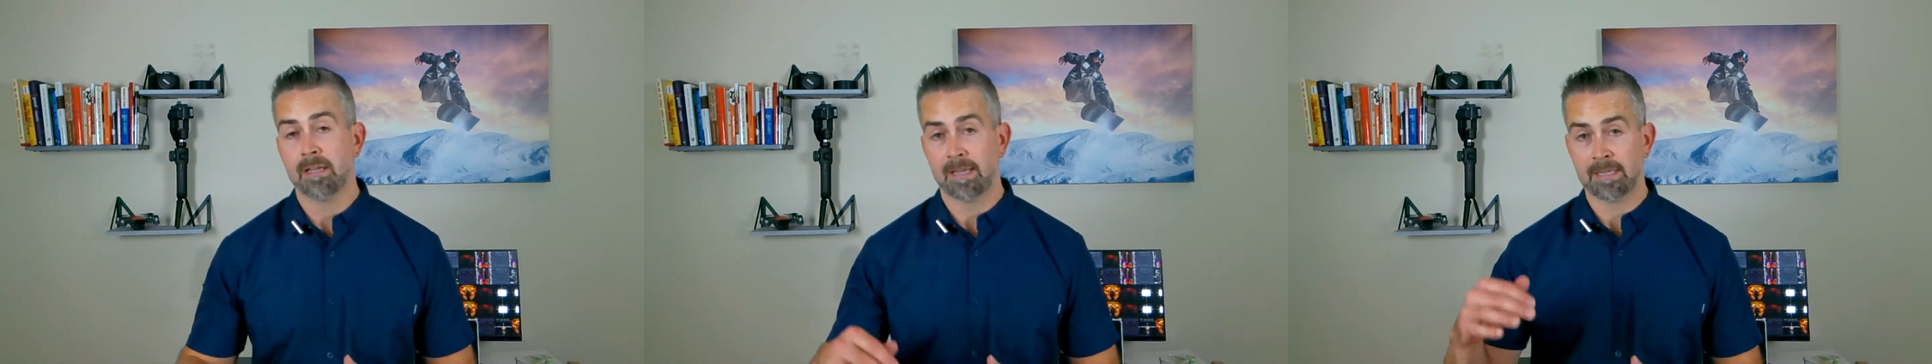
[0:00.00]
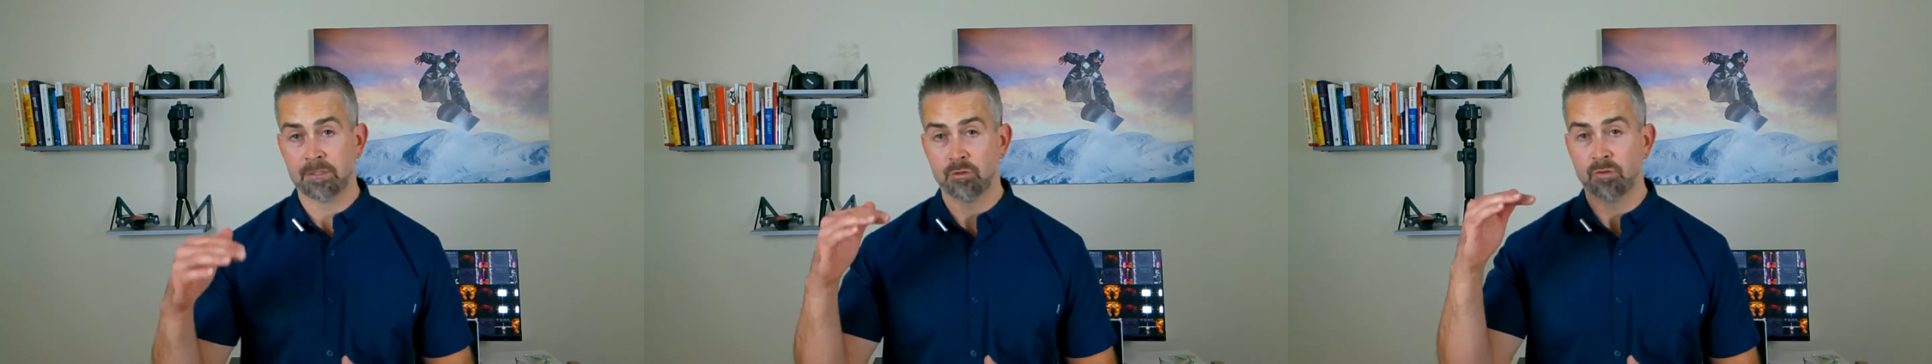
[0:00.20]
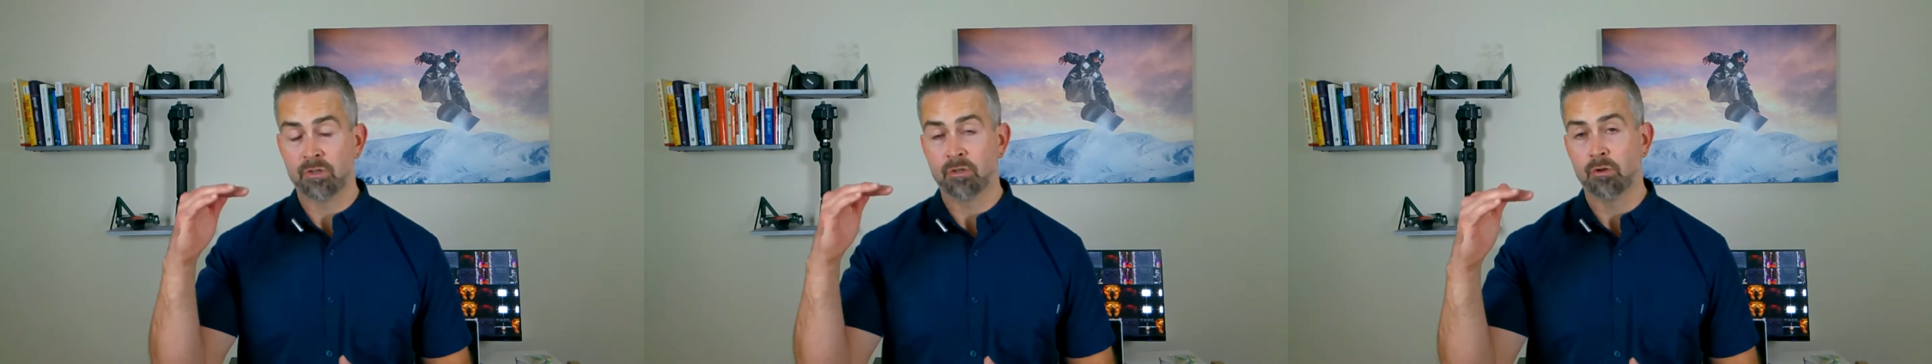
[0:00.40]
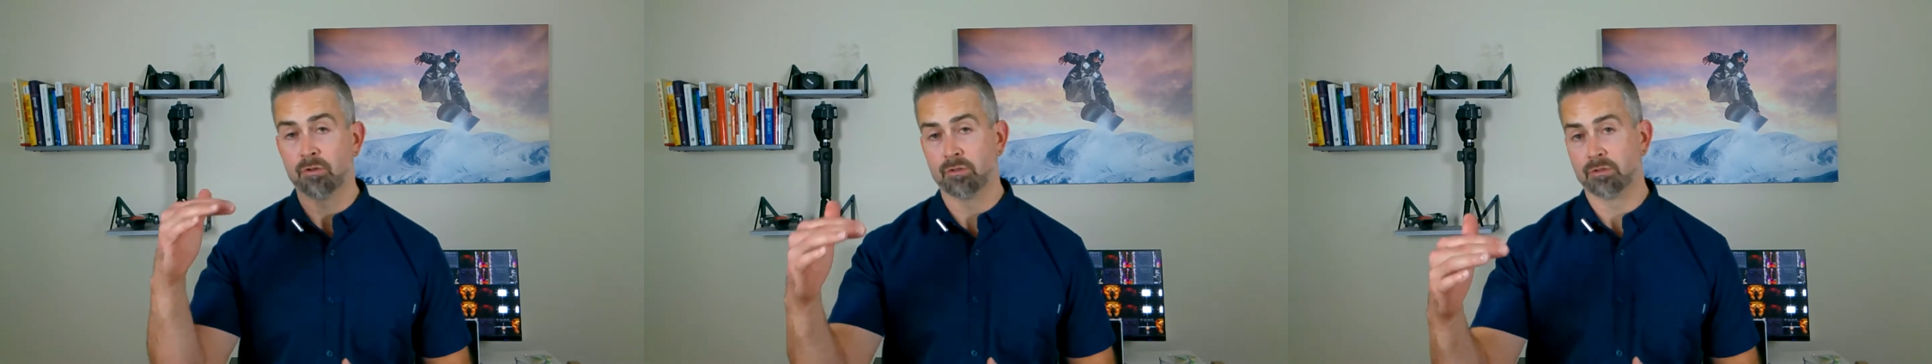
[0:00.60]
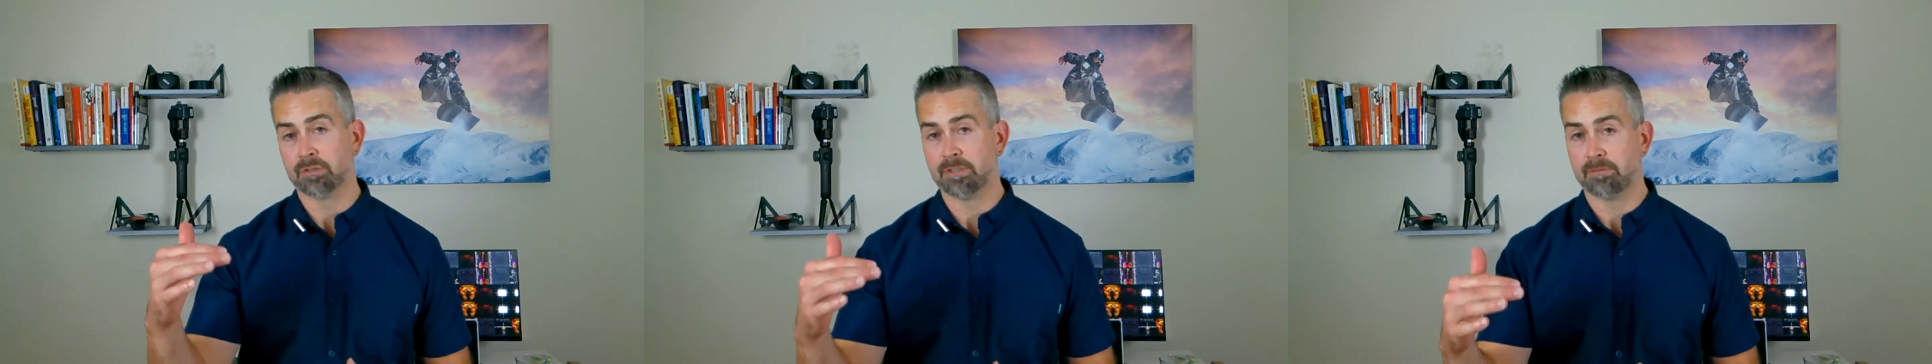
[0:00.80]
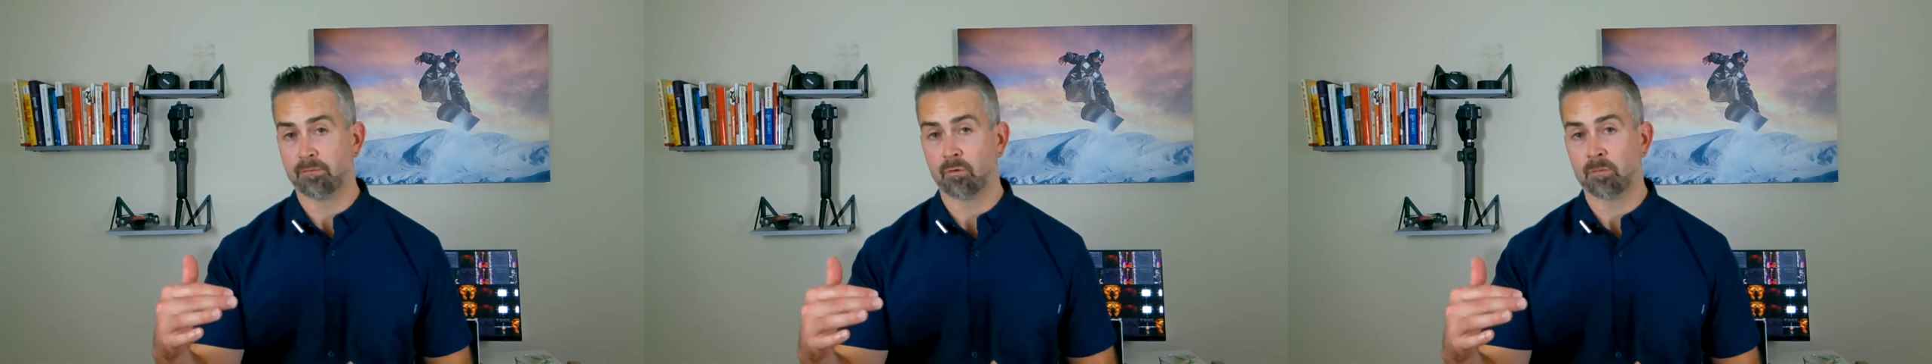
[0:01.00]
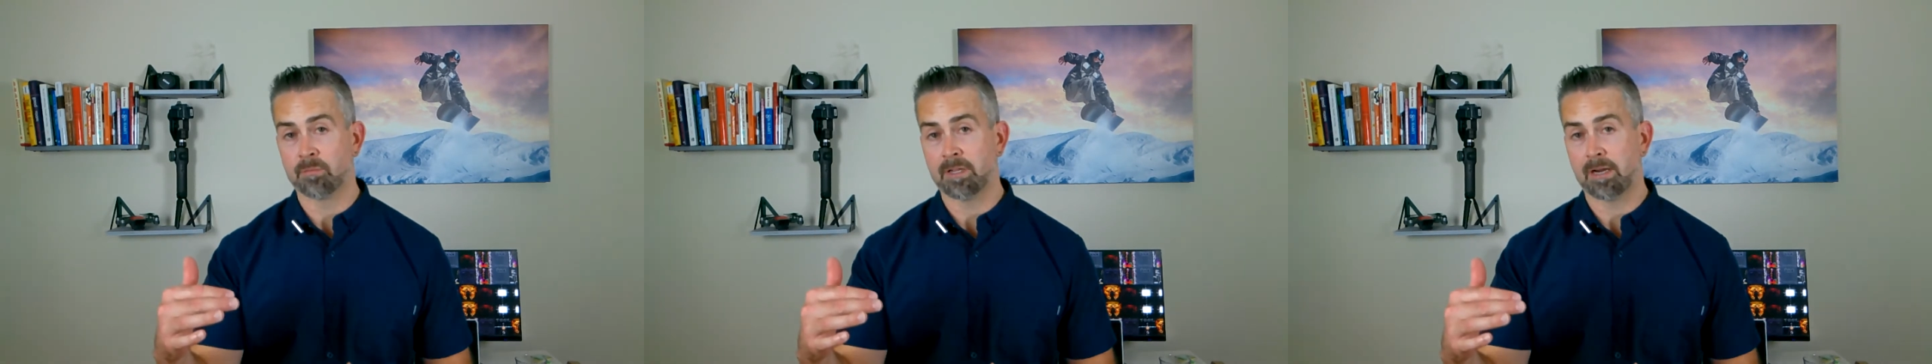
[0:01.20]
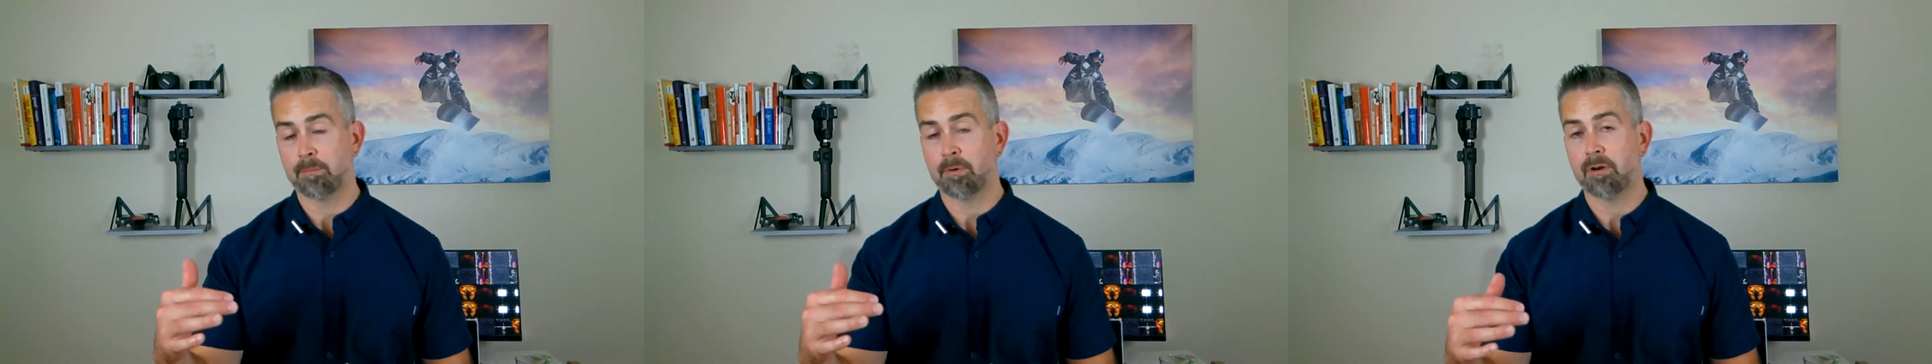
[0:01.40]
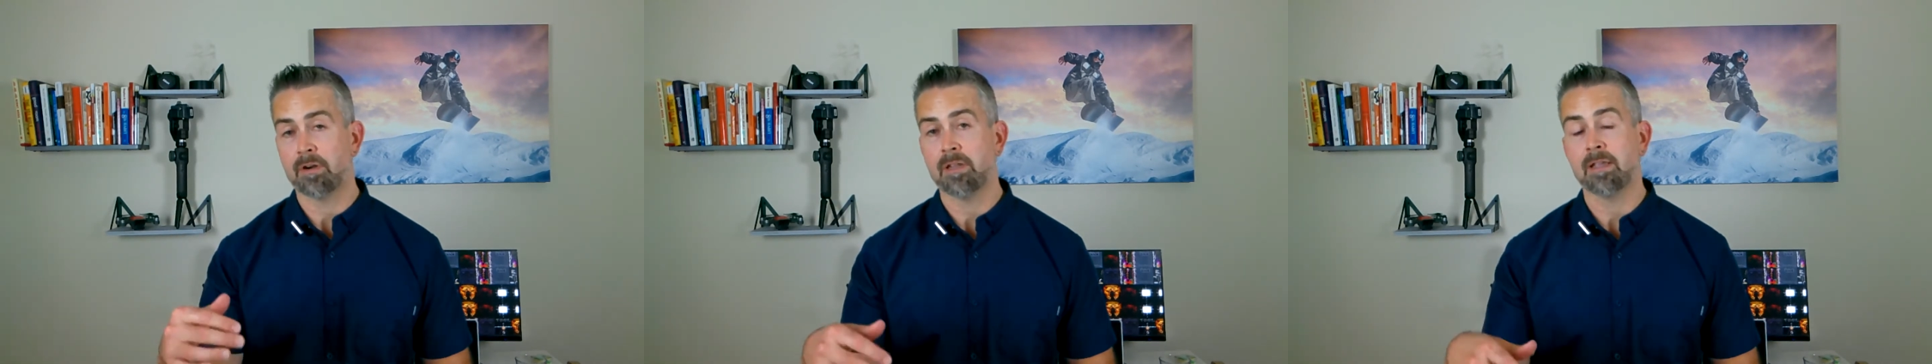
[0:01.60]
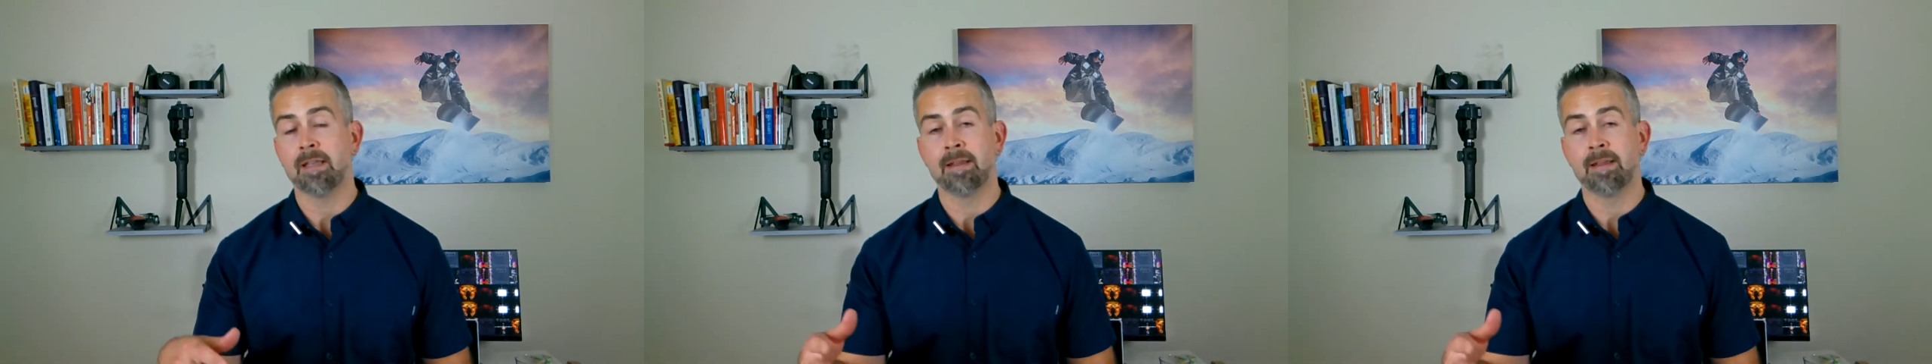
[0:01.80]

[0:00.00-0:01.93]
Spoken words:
and you can go to your lead form library